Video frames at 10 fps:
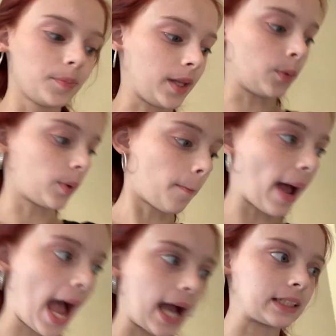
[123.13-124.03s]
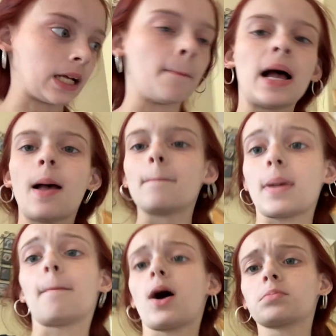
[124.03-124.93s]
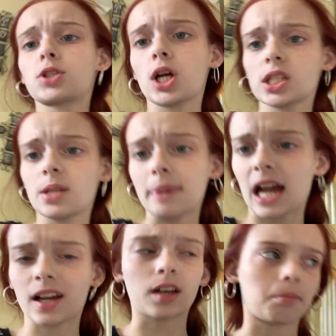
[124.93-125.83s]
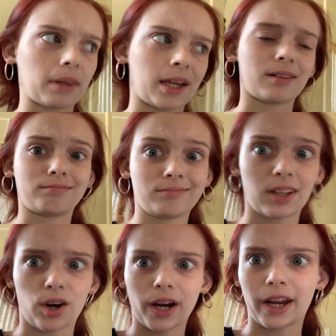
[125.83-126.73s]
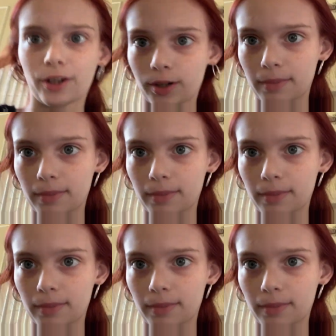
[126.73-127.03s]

that we're packed up. My mom still has to pack up like our hair and